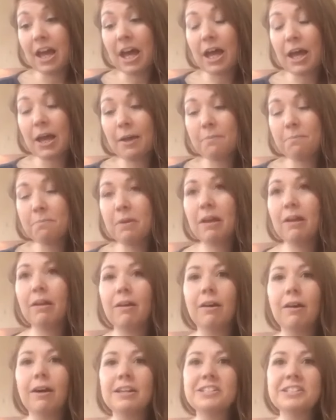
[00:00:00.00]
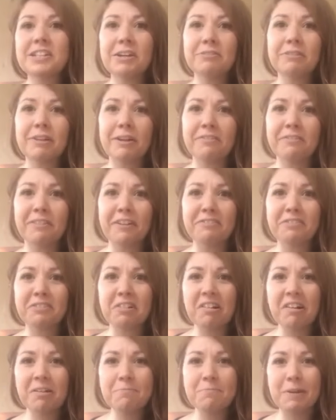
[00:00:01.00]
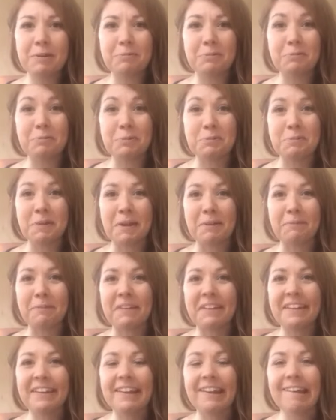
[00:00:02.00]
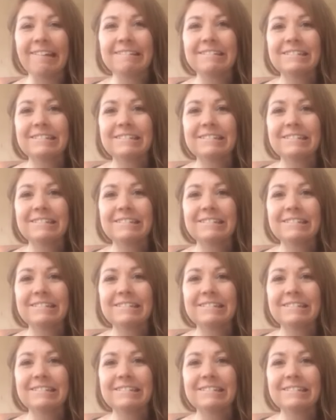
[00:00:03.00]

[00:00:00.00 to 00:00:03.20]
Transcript: I don't know if I've got a memorable moment.